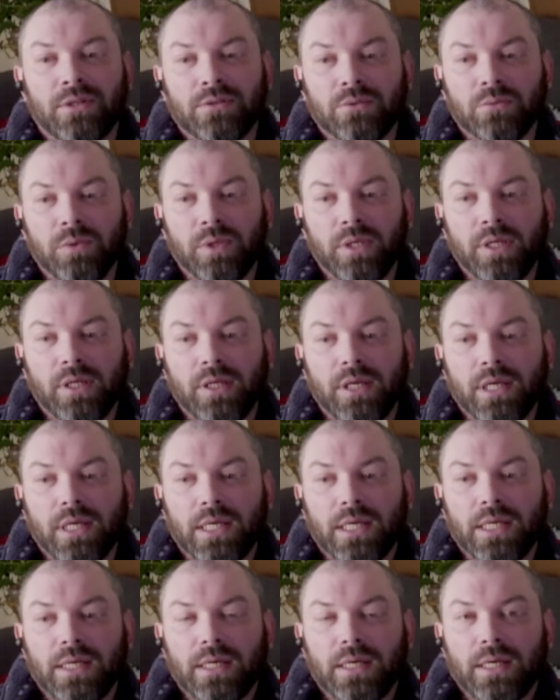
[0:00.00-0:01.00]
way.
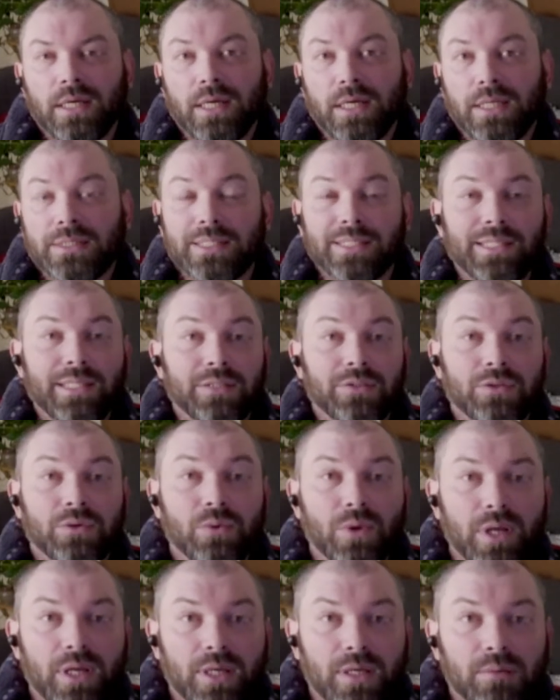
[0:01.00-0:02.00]
It's not that it's
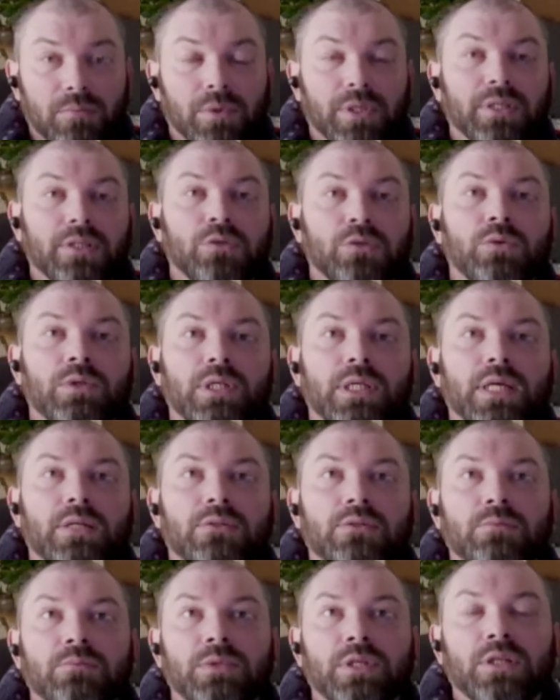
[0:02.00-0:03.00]
great, but you can get
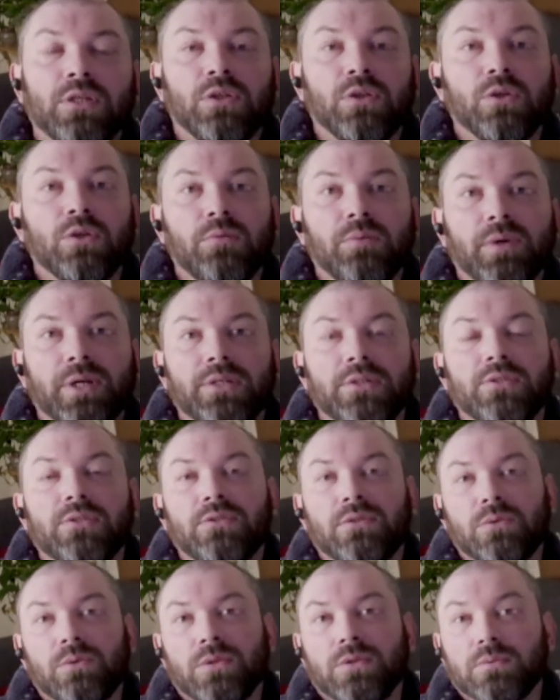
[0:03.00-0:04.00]
something good by just
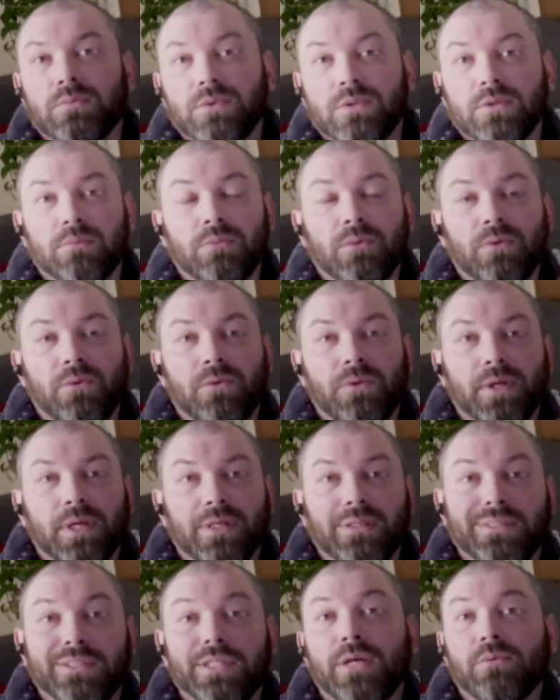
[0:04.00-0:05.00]
doing some simple
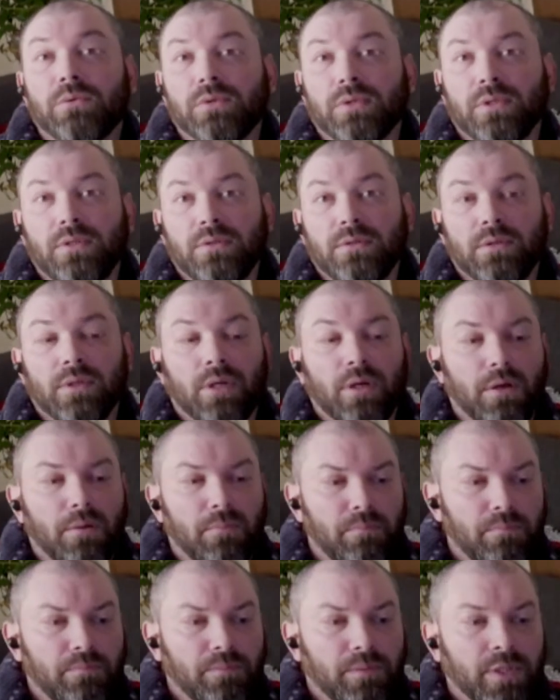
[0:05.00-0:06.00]
things generally.
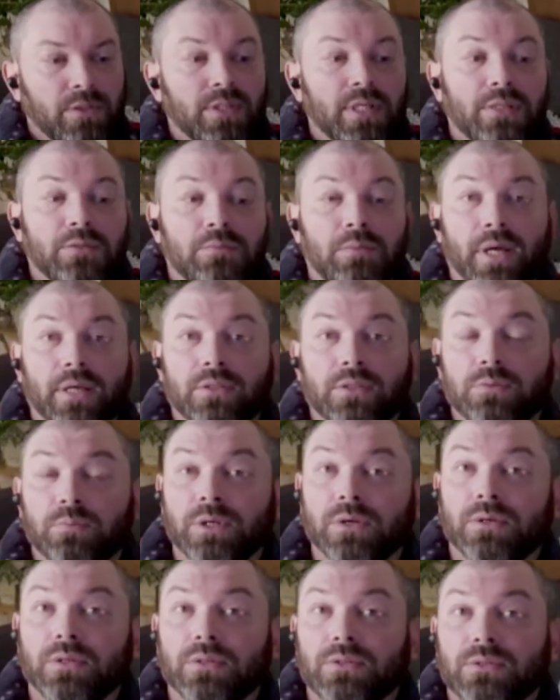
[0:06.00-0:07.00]
At least that's my
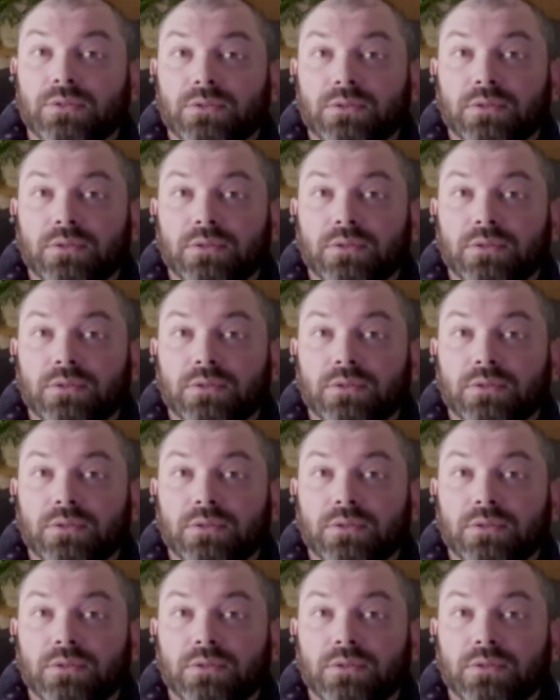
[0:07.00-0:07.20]
experience.